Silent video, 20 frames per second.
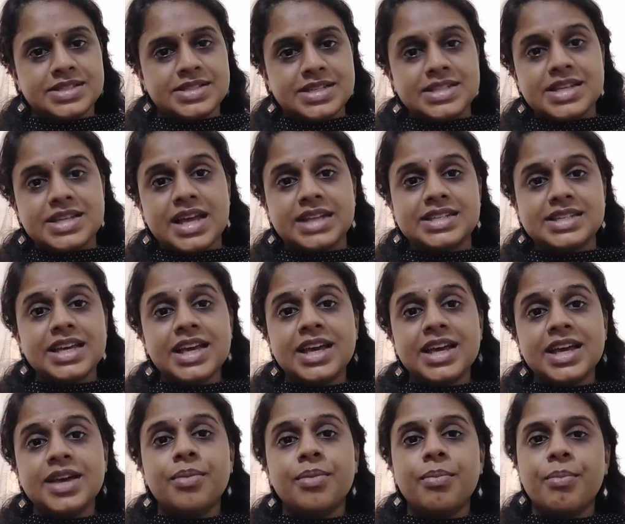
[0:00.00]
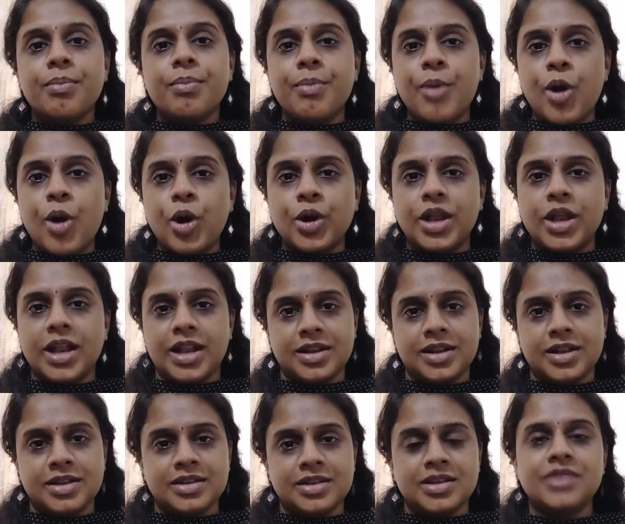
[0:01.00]
Syntactic model.
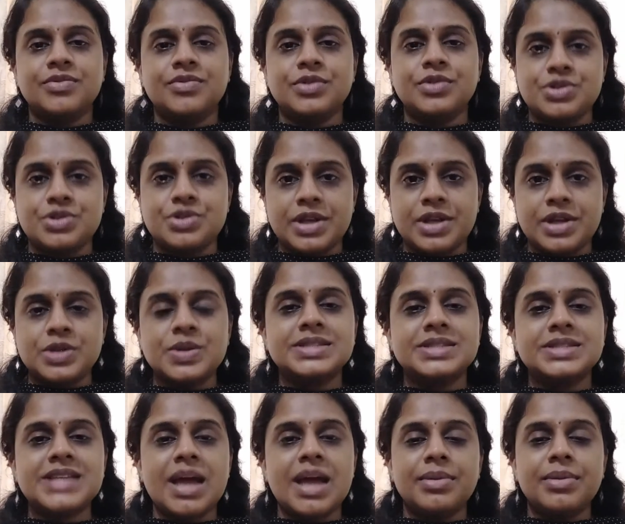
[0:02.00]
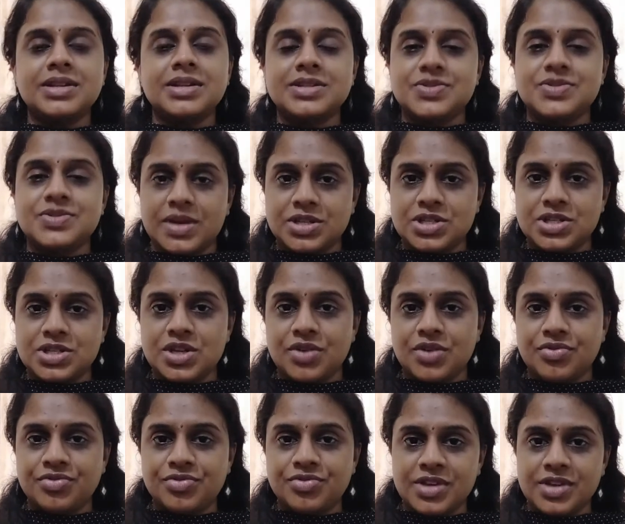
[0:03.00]
If you try to examine the
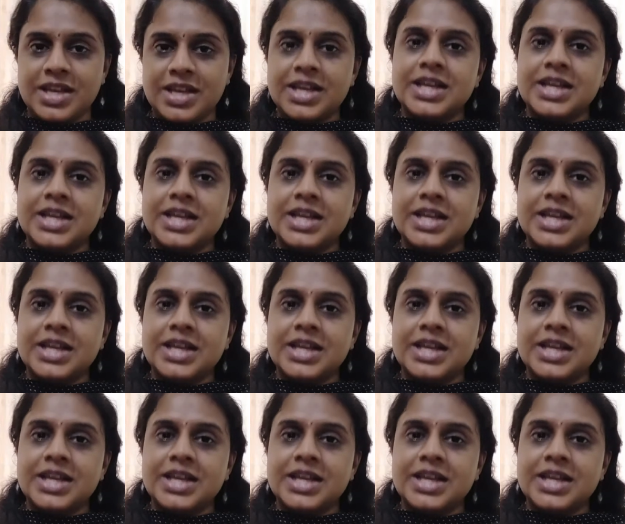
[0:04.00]
structure of